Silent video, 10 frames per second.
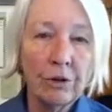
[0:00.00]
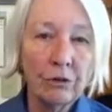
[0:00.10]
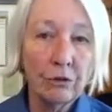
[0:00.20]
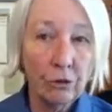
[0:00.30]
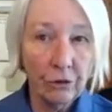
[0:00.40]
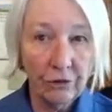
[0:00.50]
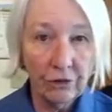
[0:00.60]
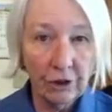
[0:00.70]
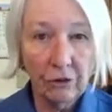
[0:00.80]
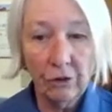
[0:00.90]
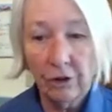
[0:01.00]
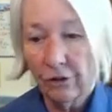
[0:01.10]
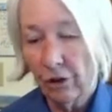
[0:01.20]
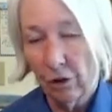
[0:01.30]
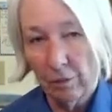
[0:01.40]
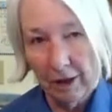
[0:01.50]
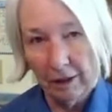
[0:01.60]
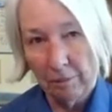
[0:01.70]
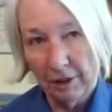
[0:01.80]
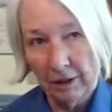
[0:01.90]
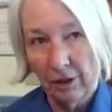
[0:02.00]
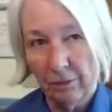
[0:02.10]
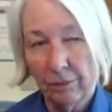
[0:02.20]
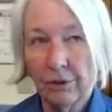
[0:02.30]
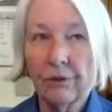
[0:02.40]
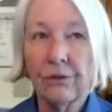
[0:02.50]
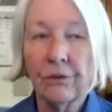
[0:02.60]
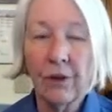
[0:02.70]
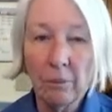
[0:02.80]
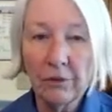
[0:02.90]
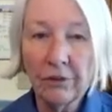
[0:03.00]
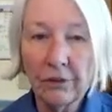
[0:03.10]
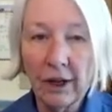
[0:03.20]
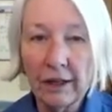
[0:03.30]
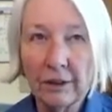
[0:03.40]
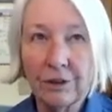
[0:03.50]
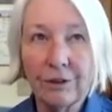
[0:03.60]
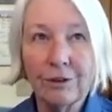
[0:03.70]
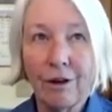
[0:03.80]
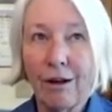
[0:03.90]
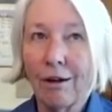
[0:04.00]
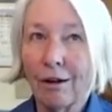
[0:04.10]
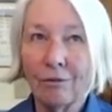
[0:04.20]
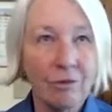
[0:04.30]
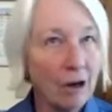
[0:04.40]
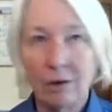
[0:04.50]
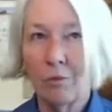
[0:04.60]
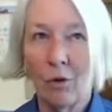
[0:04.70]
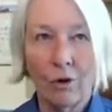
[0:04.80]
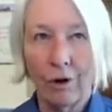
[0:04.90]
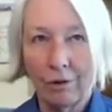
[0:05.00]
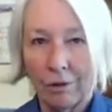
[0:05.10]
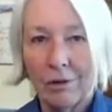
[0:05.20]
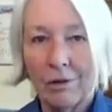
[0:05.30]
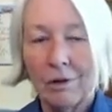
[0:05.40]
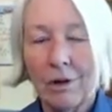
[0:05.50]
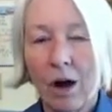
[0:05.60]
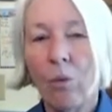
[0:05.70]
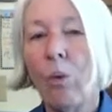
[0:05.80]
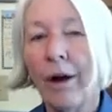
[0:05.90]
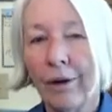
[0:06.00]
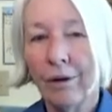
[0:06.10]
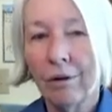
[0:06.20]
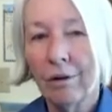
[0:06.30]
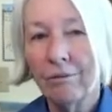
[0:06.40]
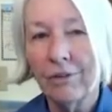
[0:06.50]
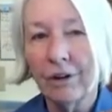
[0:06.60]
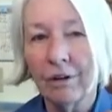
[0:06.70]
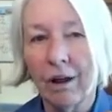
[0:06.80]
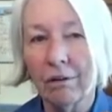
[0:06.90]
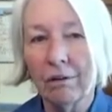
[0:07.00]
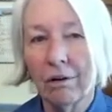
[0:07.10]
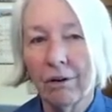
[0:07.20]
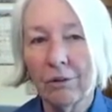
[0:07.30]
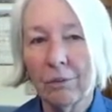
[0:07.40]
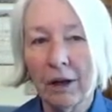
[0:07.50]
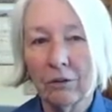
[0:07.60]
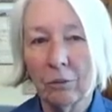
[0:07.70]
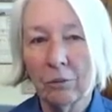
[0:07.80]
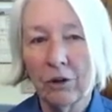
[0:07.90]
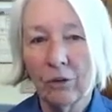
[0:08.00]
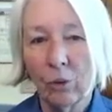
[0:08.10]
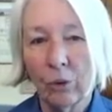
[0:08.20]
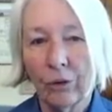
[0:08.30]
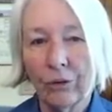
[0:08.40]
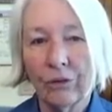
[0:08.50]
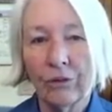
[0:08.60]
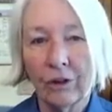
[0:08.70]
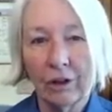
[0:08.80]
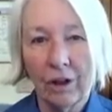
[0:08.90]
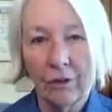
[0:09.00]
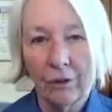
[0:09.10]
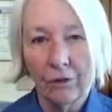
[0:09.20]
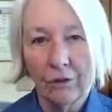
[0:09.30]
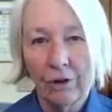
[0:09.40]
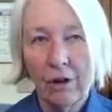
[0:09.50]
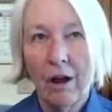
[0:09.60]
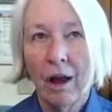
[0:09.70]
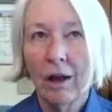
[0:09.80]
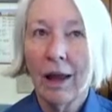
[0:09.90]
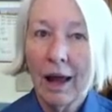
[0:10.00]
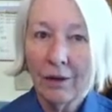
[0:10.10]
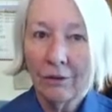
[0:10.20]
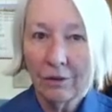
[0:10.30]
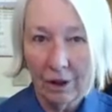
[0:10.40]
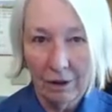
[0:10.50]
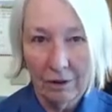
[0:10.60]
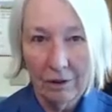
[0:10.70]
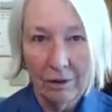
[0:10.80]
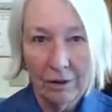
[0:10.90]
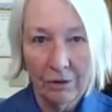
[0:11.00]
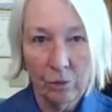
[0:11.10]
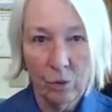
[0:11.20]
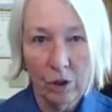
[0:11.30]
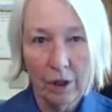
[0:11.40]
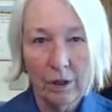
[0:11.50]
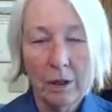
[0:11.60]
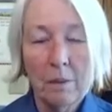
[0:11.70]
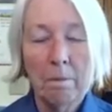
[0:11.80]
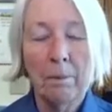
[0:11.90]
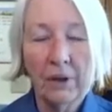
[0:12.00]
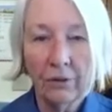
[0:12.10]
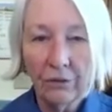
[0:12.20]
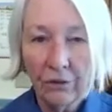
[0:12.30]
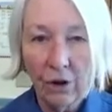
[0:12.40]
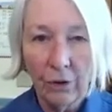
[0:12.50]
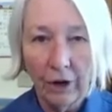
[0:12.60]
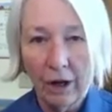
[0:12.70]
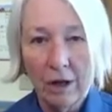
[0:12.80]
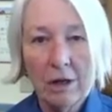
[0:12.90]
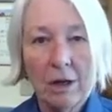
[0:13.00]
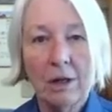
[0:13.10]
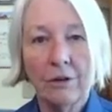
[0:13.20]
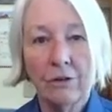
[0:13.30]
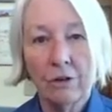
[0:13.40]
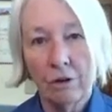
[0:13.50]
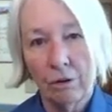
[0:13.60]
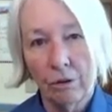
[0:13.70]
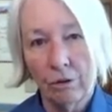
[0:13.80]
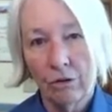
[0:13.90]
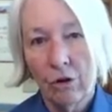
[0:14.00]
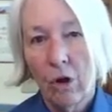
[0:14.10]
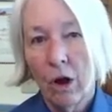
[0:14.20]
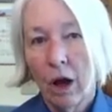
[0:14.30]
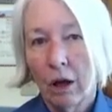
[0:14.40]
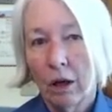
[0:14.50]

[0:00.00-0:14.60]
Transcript: Which jurisdiction is going to make a big difference? Some states are far more aware of fetal alcohol spectrum disorders than others. Alaska is one. Minnesota is huge.